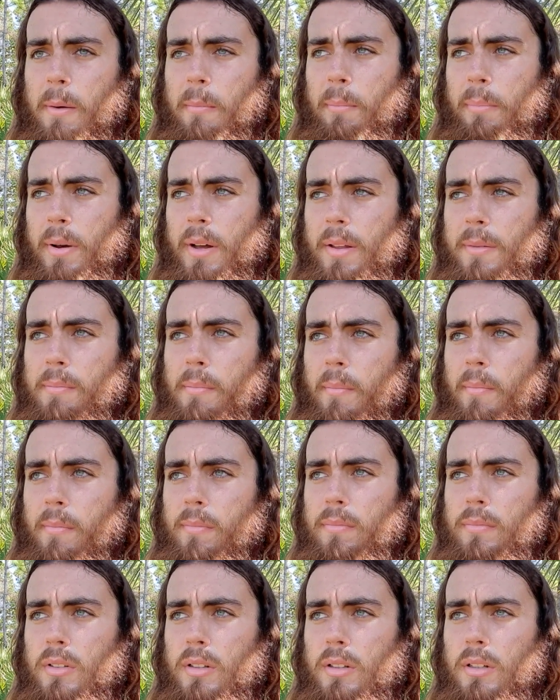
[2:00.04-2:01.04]
But
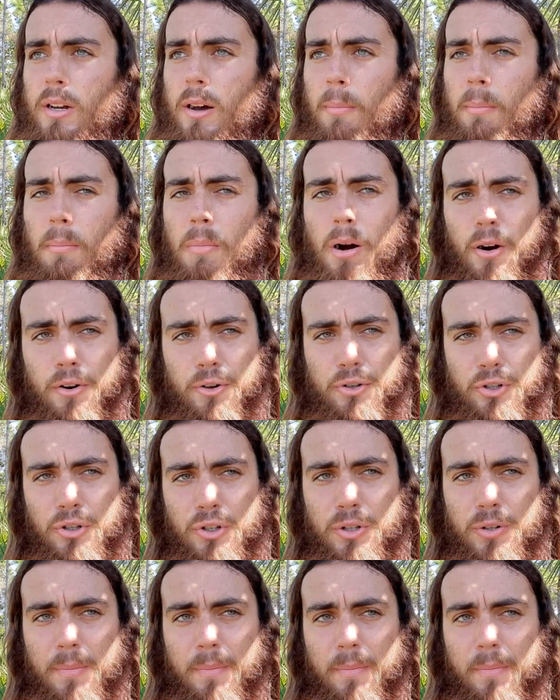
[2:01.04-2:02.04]
a
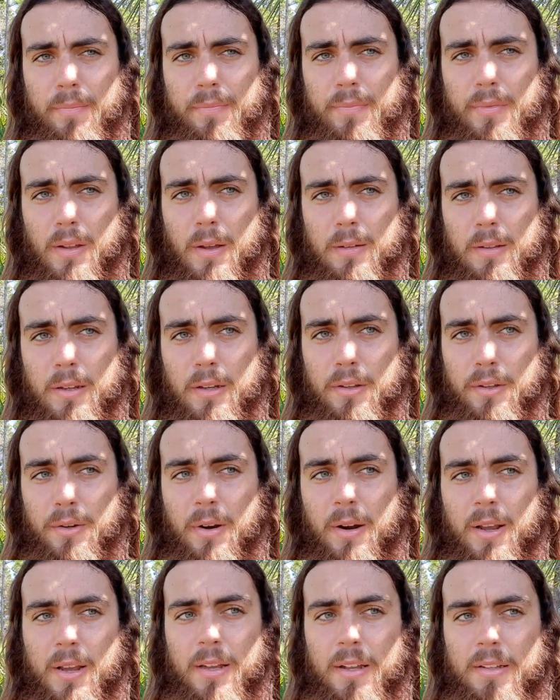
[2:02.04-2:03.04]
marsh, on the other
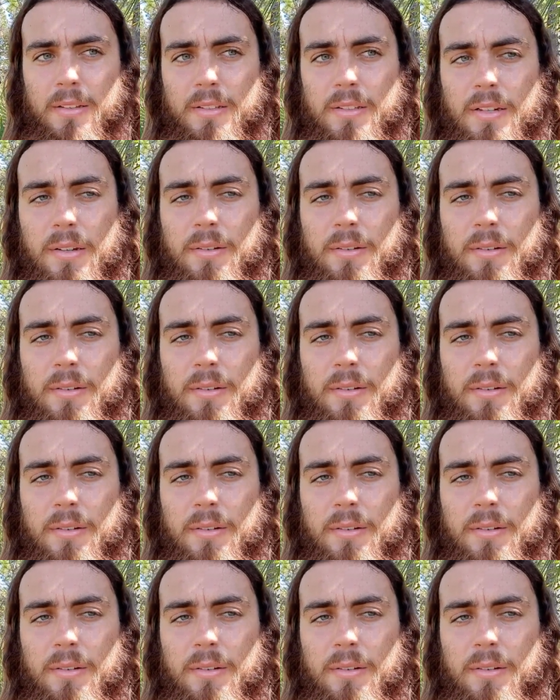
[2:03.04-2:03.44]
hand,